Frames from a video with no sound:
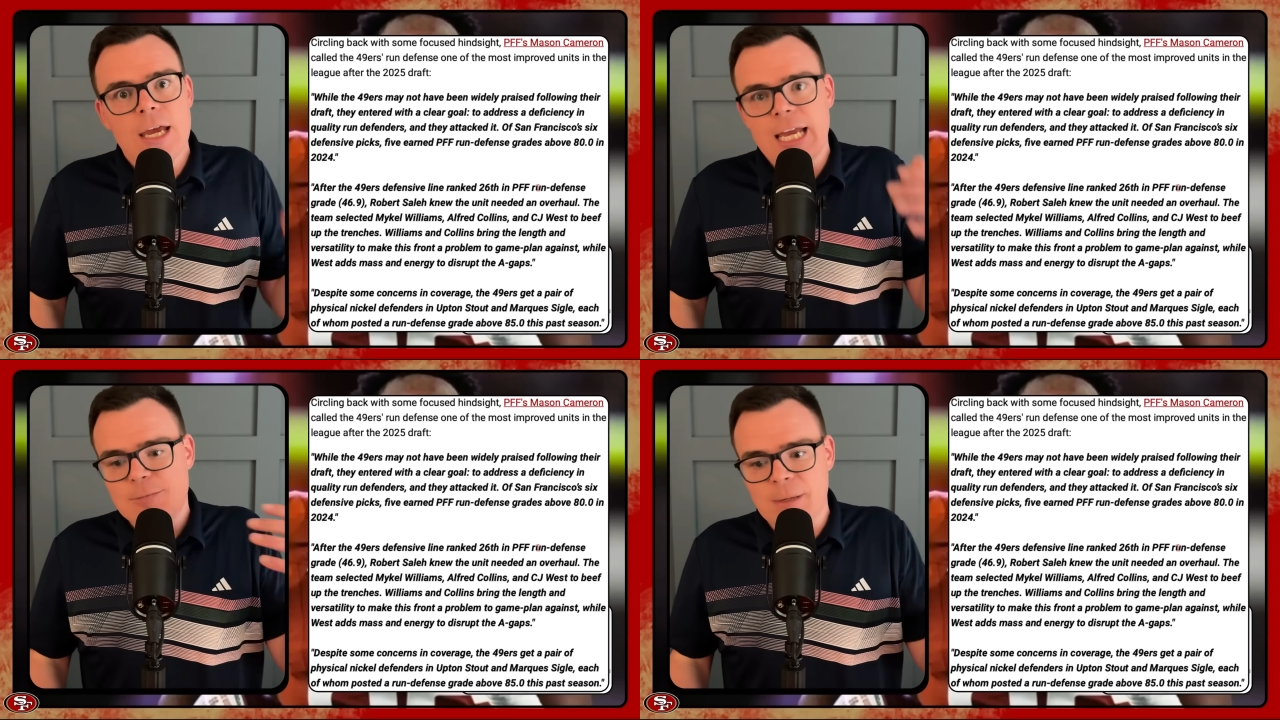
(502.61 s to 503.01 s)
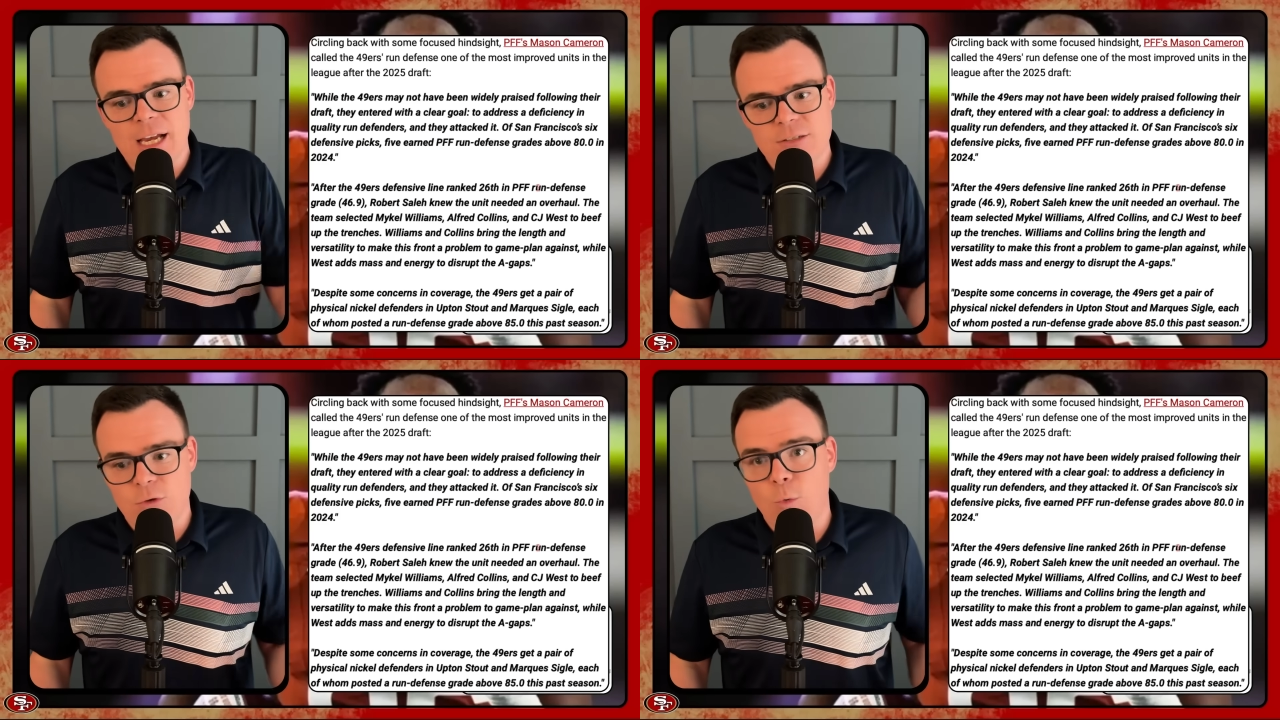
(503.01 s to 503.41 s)
It's
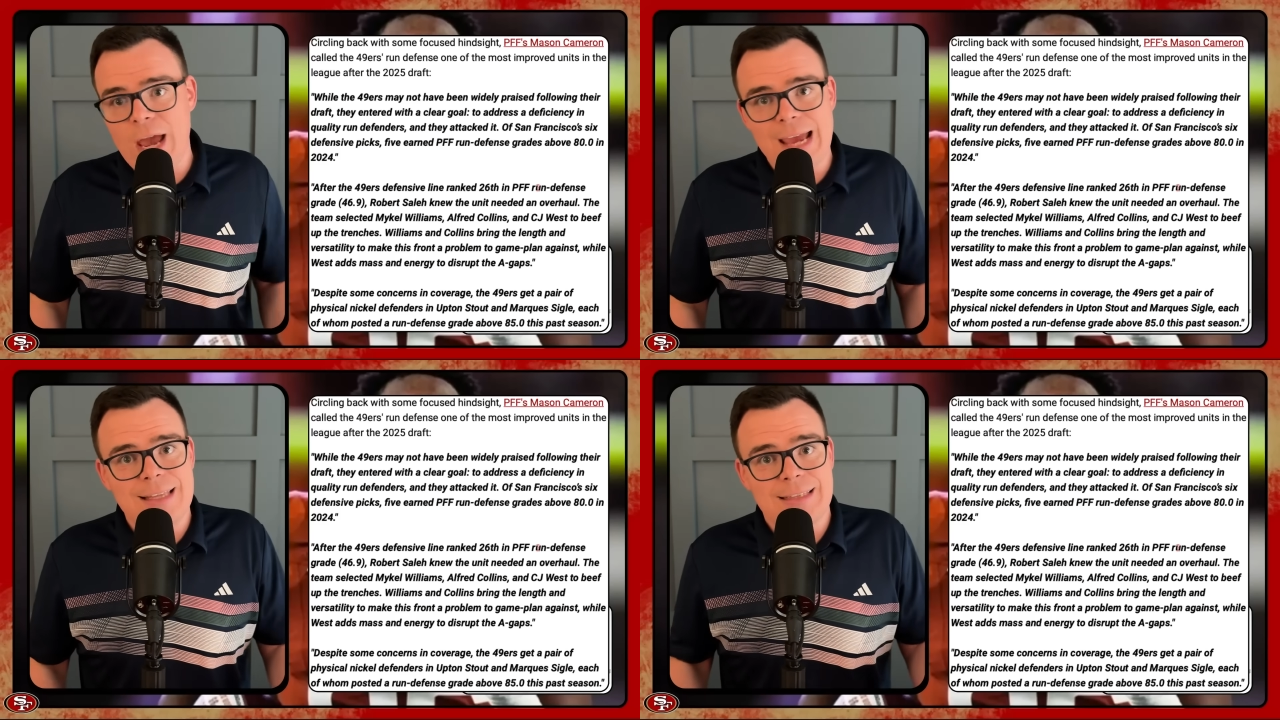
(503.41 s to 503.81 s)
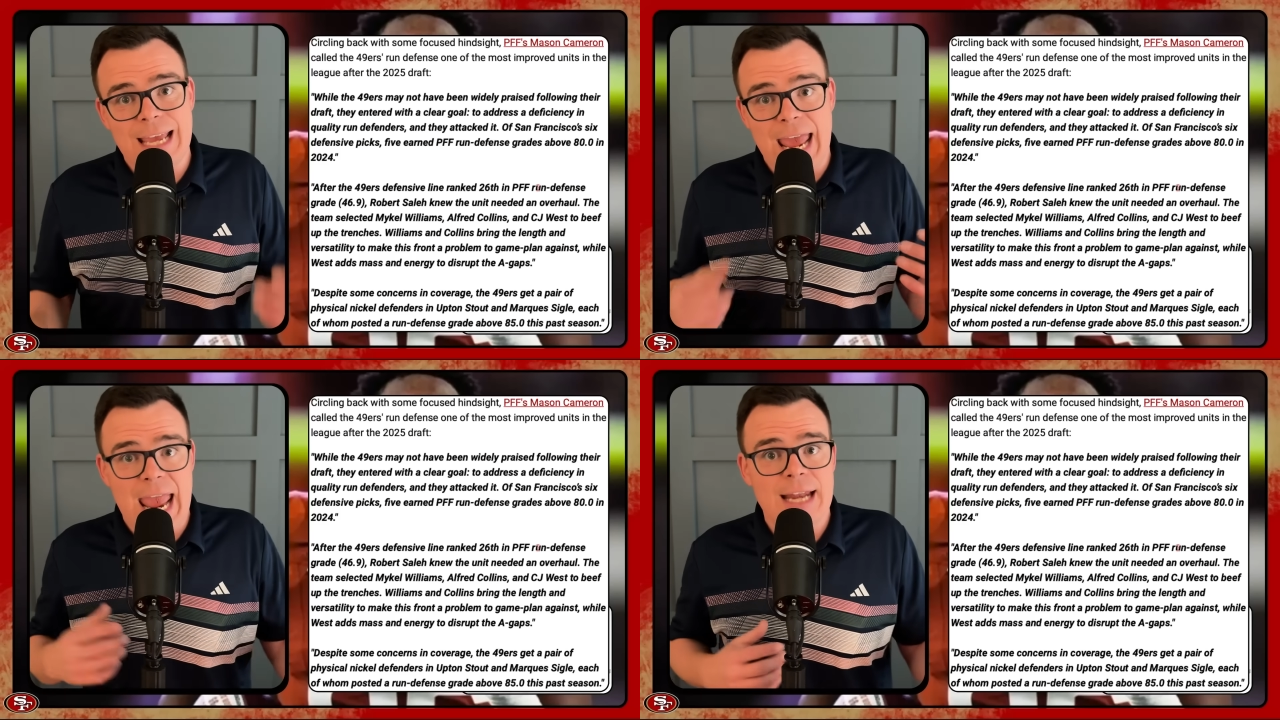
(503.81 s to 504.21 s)
because of the way that
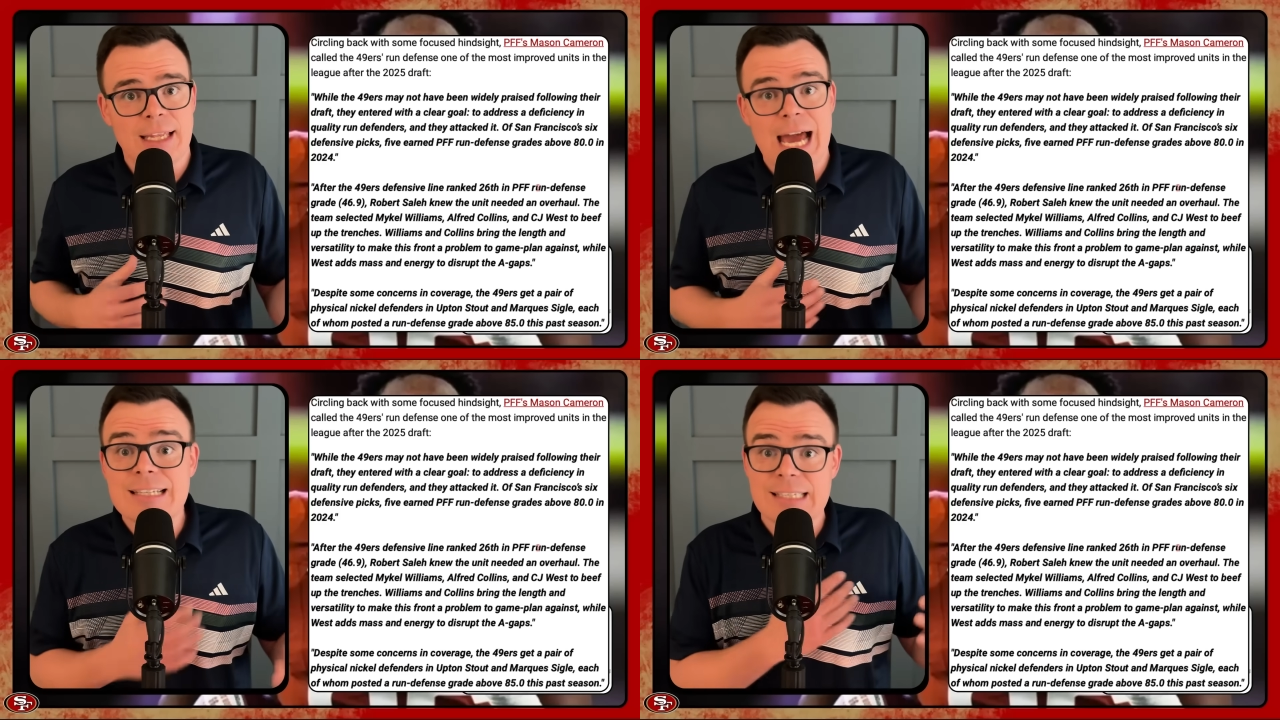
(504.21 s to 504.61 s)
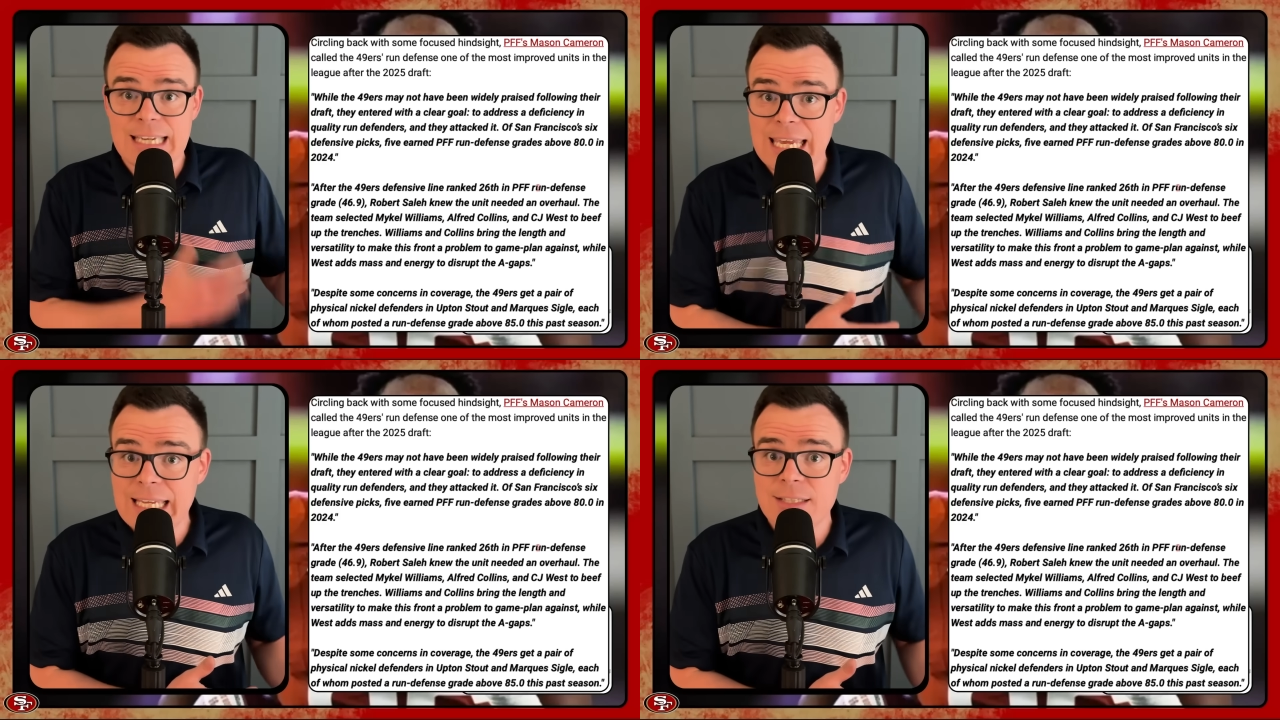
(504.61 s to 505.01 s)
they analyze
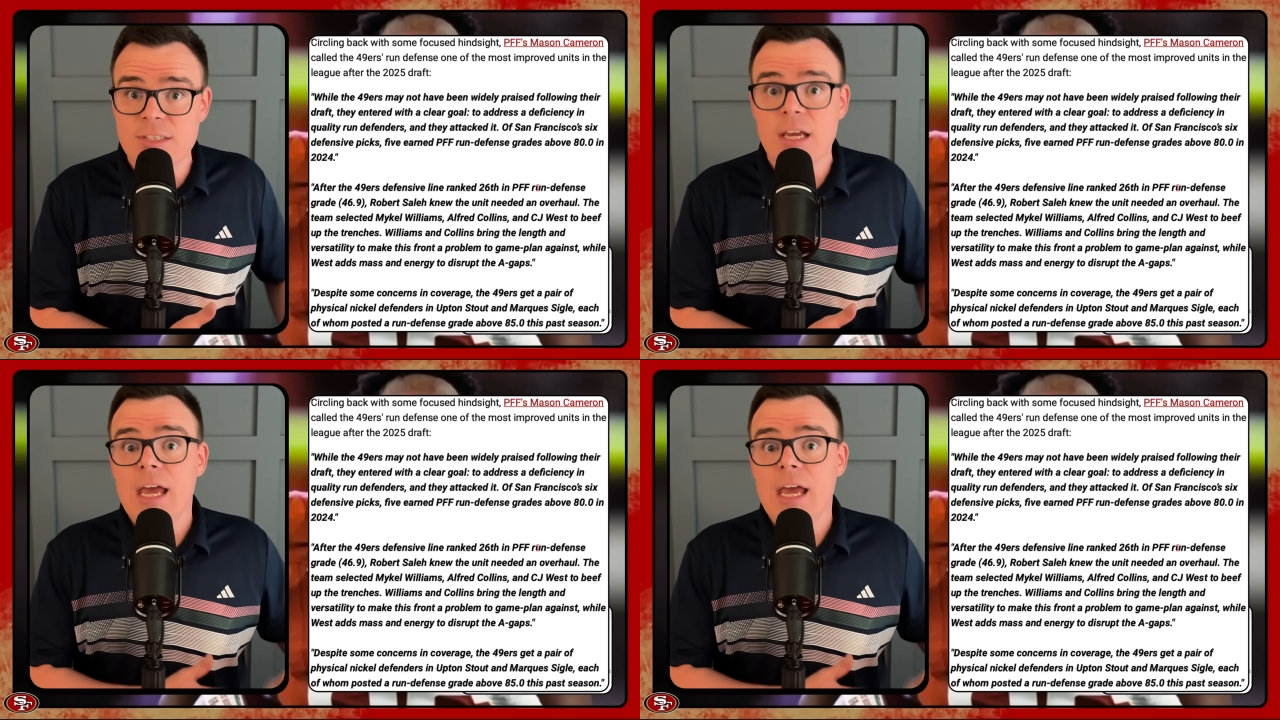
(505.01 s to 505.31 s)
needs,